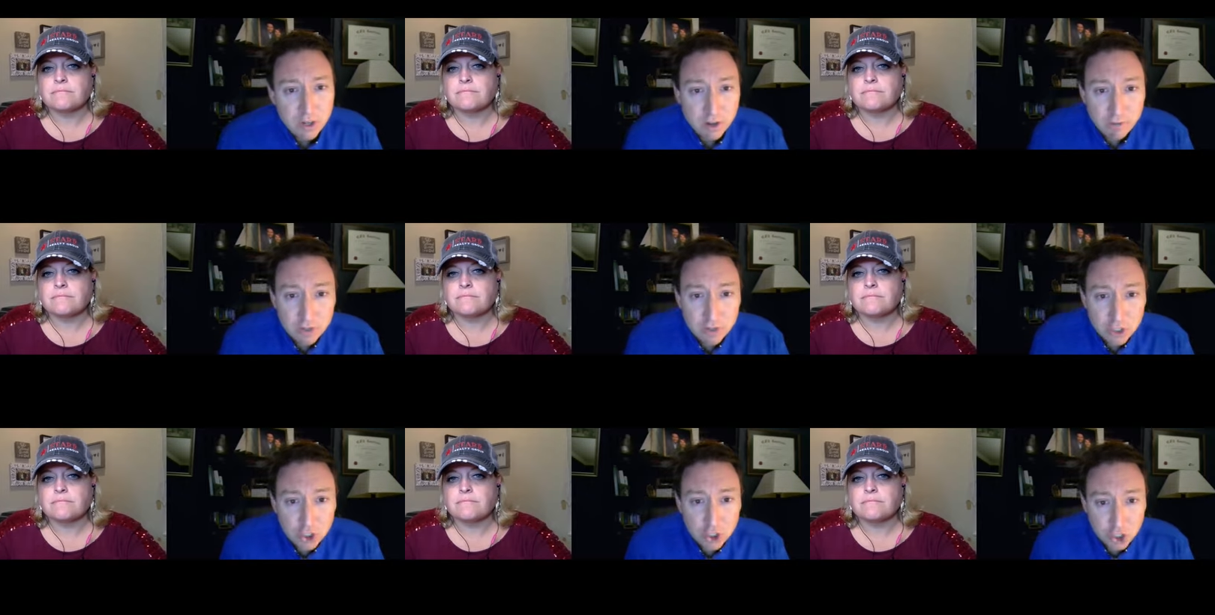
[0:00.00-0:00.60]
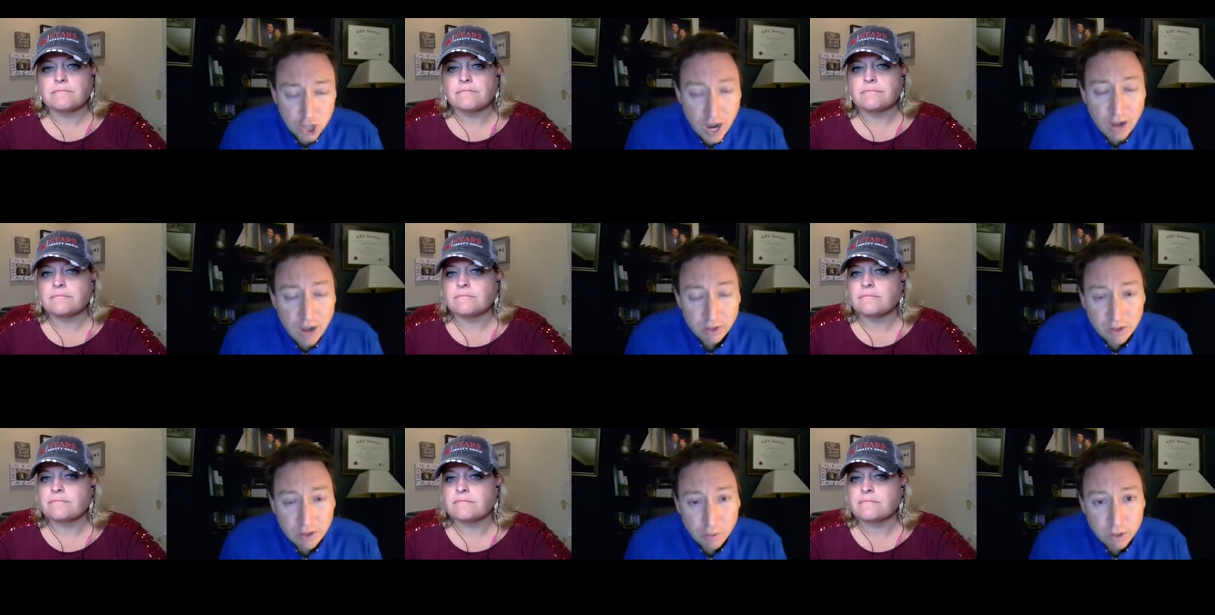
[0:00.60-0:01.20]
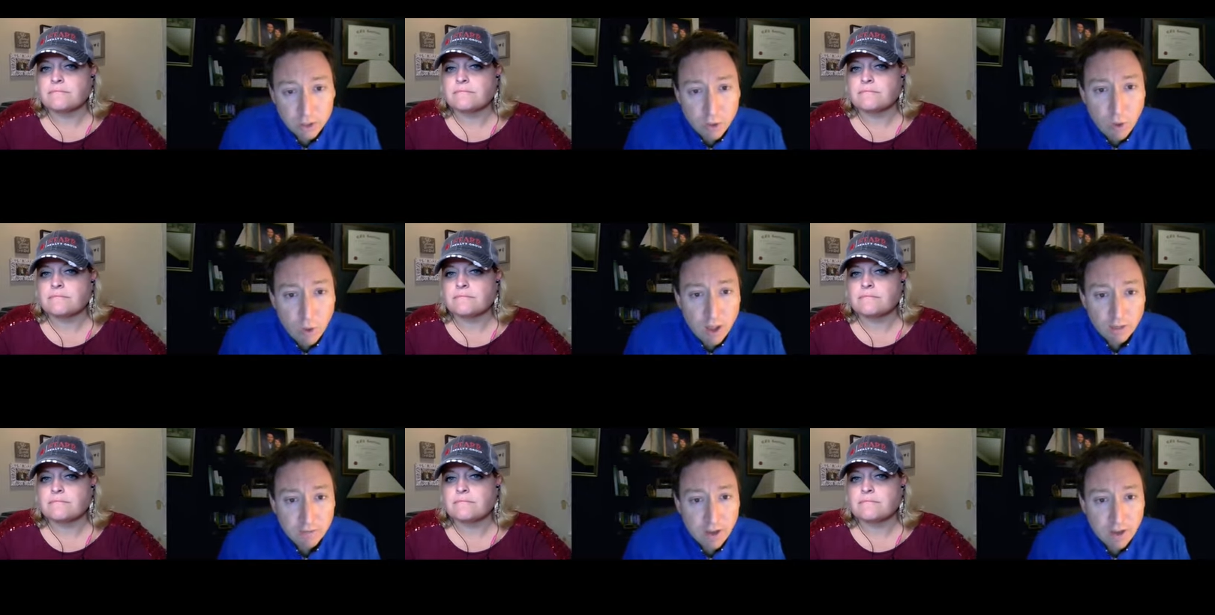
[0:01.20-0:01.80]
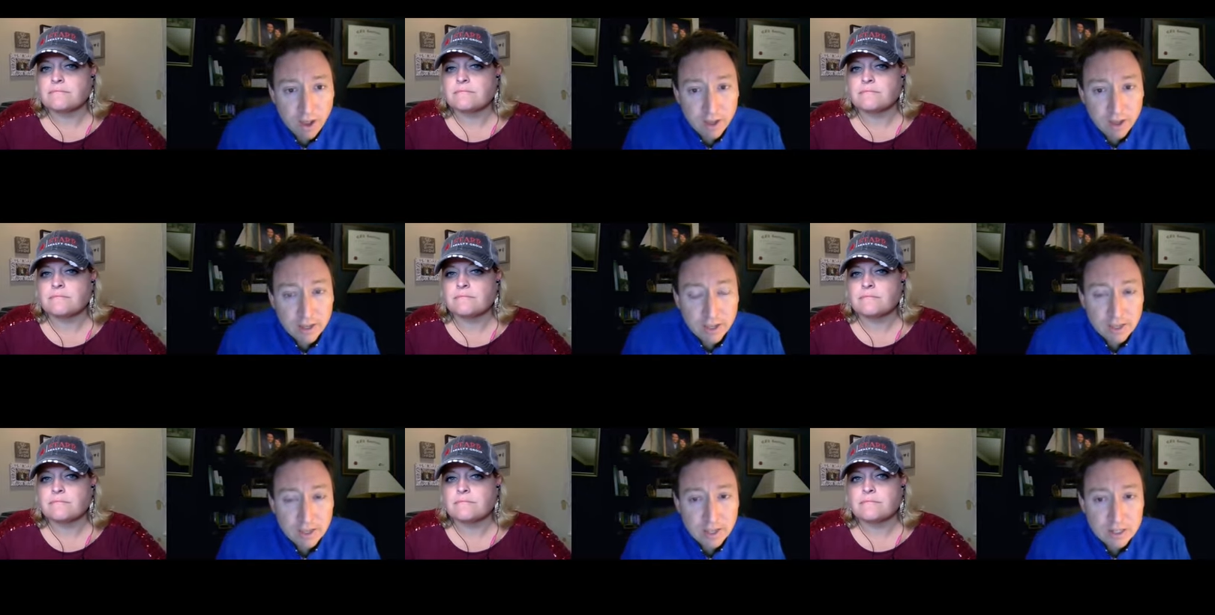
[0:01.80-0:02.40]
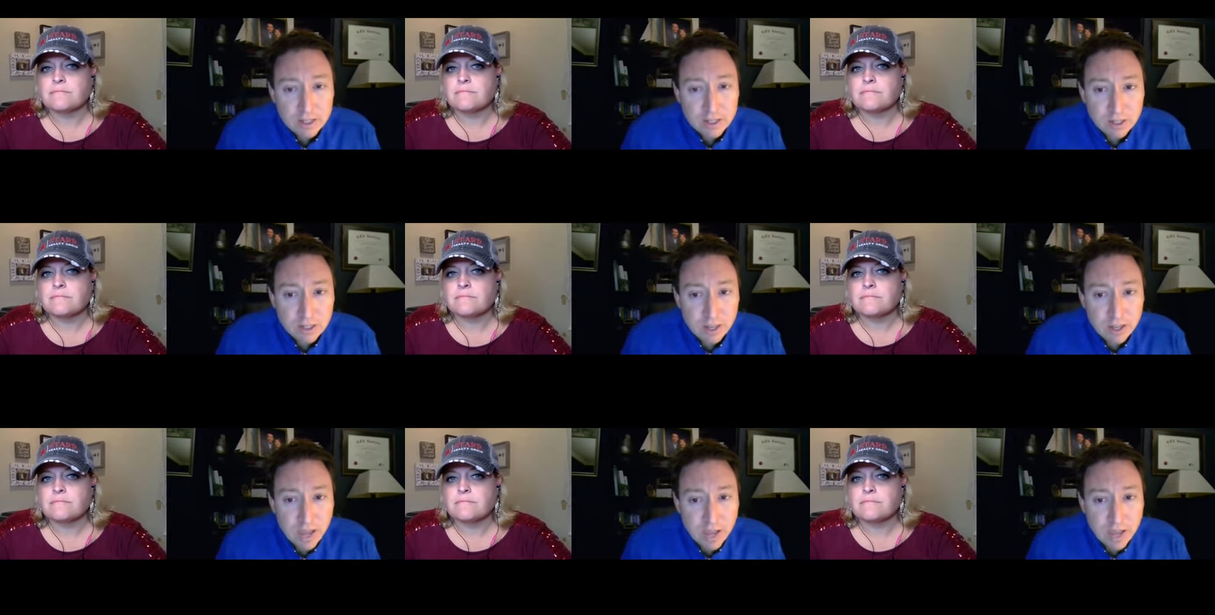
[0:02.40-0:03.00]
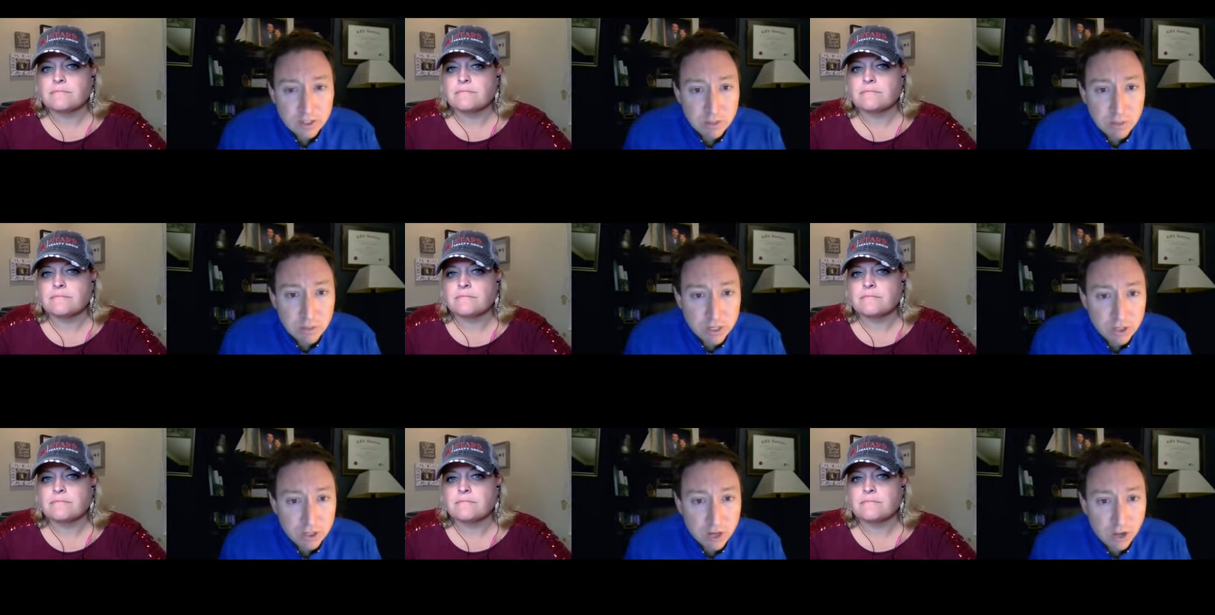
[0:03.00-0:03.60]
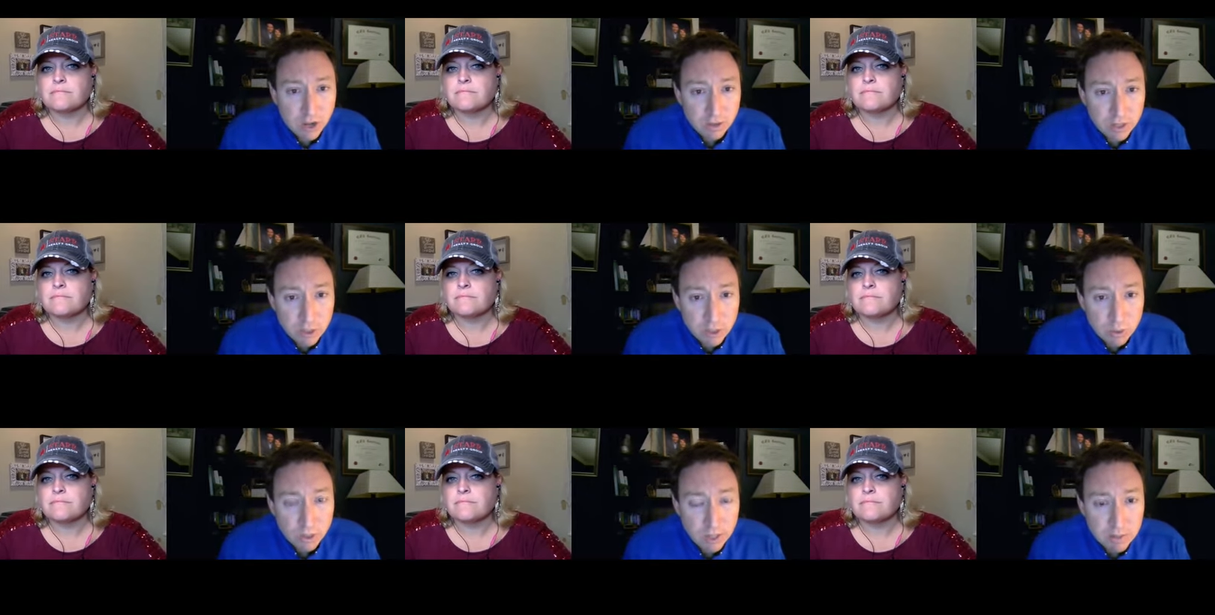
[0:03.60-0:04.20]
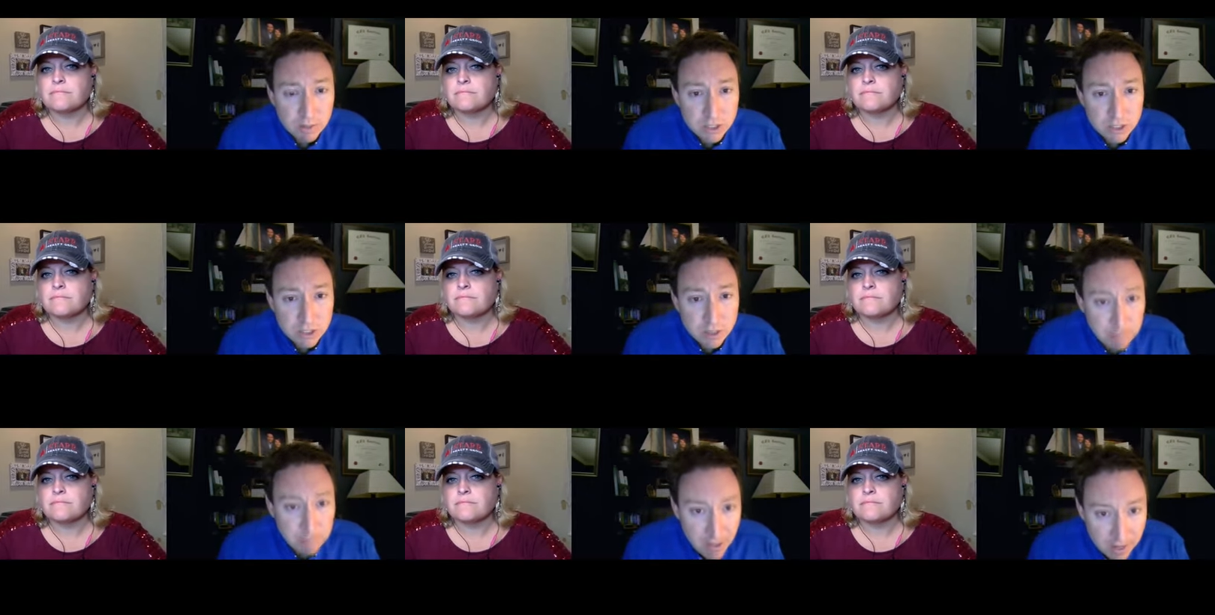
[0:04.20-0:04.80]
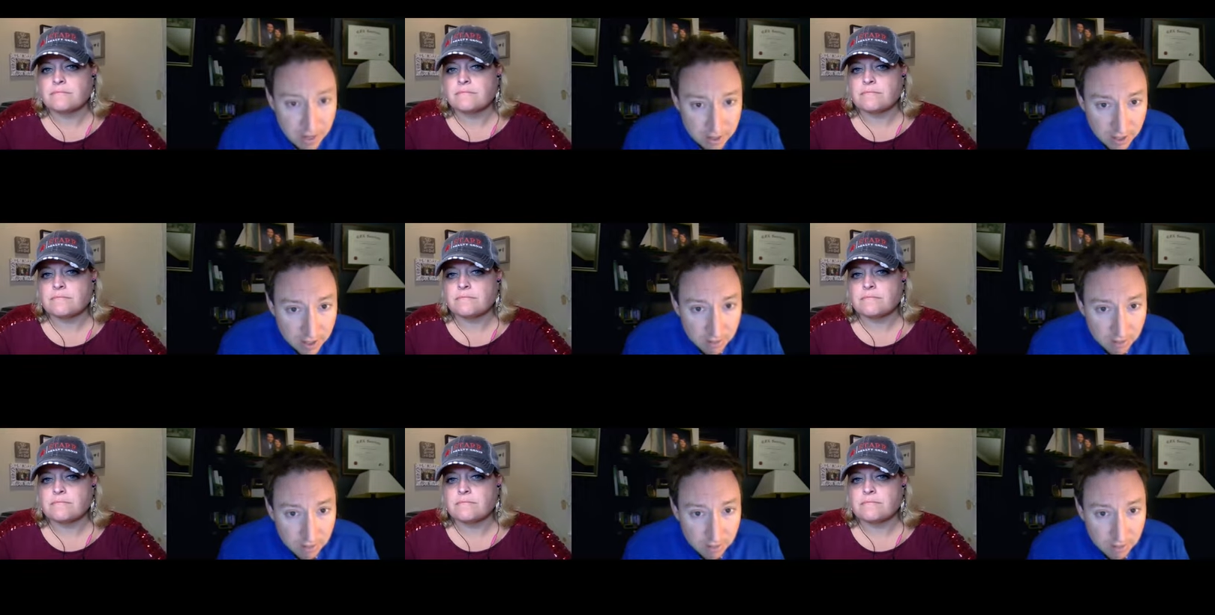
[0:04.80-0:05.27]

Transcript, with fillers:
Speaker 1: of a child that would qualify is it has to be a child that you claim as a dependent,